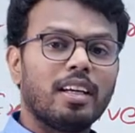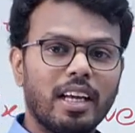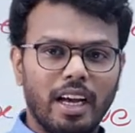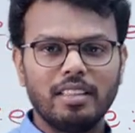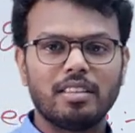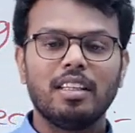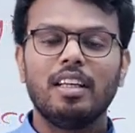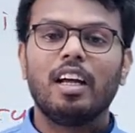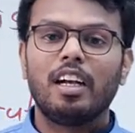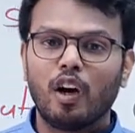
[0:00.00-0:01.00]
guys,
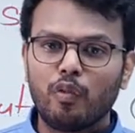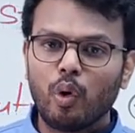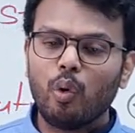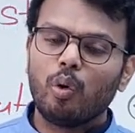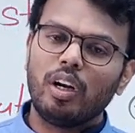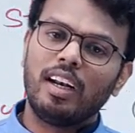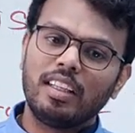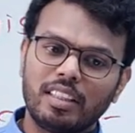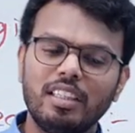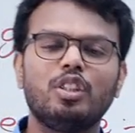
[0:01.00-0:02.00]
now you
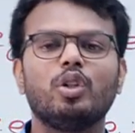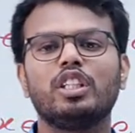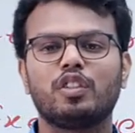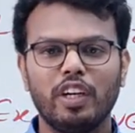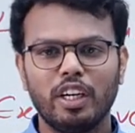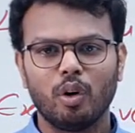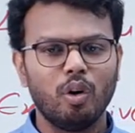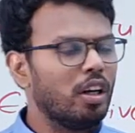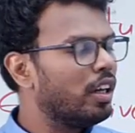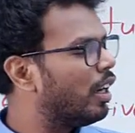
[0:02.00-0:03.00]
listen to this
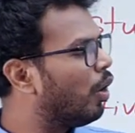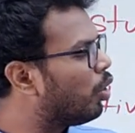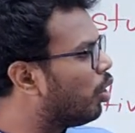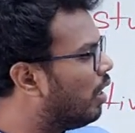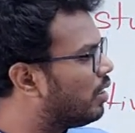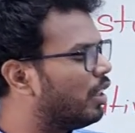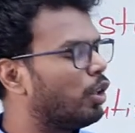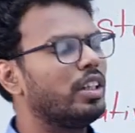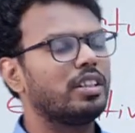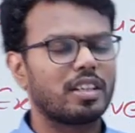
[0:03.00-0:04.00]
video, now you listen
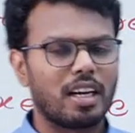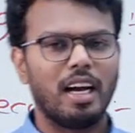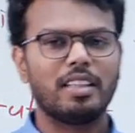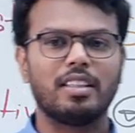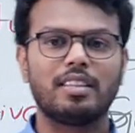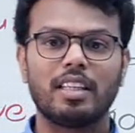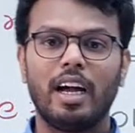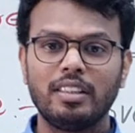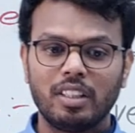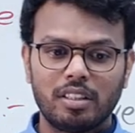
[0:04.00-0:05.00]
to these classes,
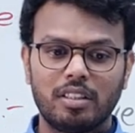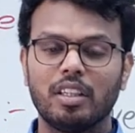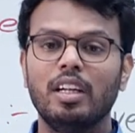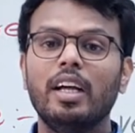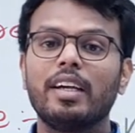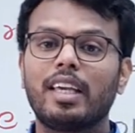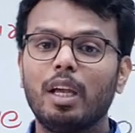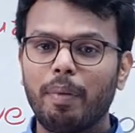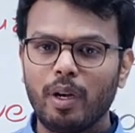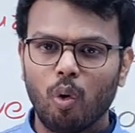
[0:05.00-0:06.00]
and just
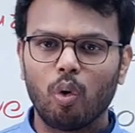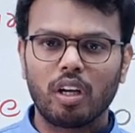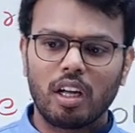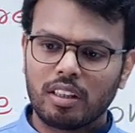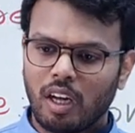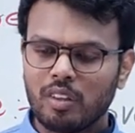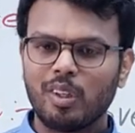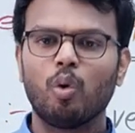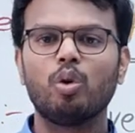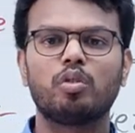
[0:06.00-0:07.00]
keep a note on
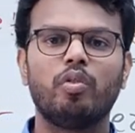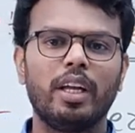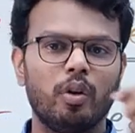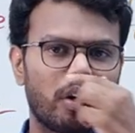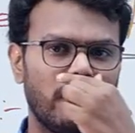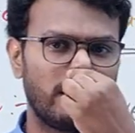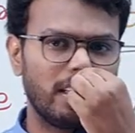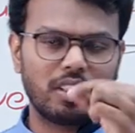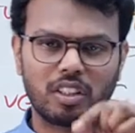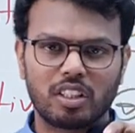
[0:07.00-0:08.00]
the notes where you are
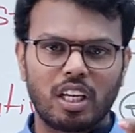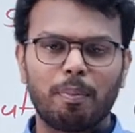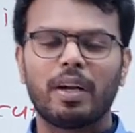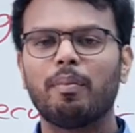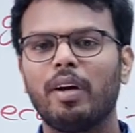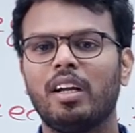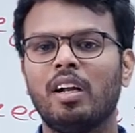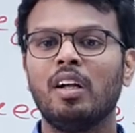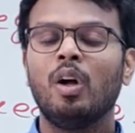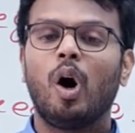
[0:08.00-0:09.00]
writing. Just keep a
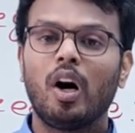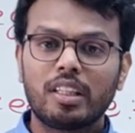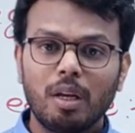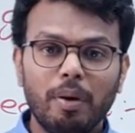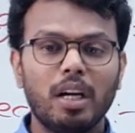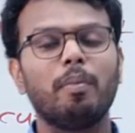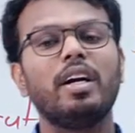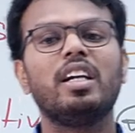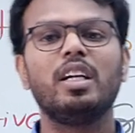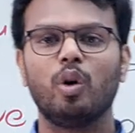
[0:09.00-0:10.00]
reminder, or keep a
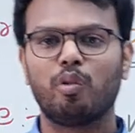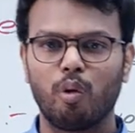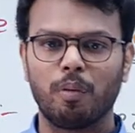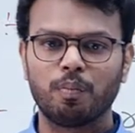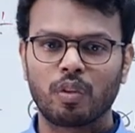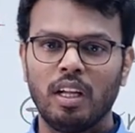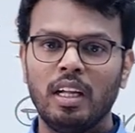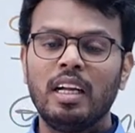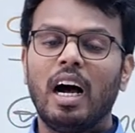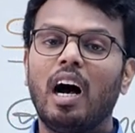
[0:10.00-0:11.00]
reminder in your phone.
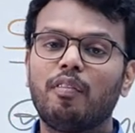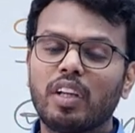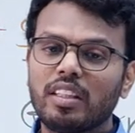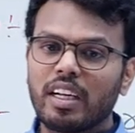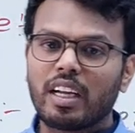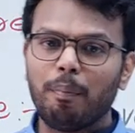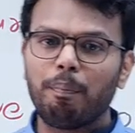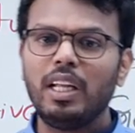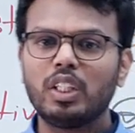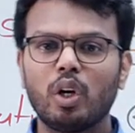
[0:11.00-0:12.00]
After the
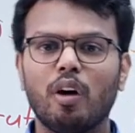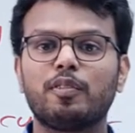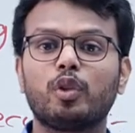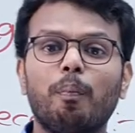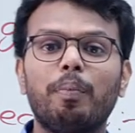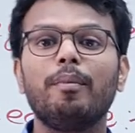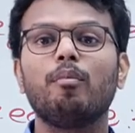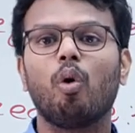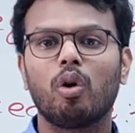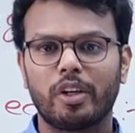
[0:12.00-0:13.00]
completion of
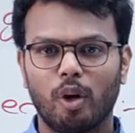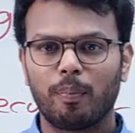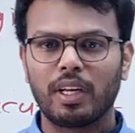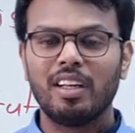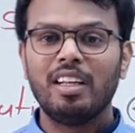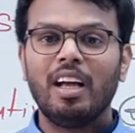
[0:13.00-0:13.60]
Supreme Court topic,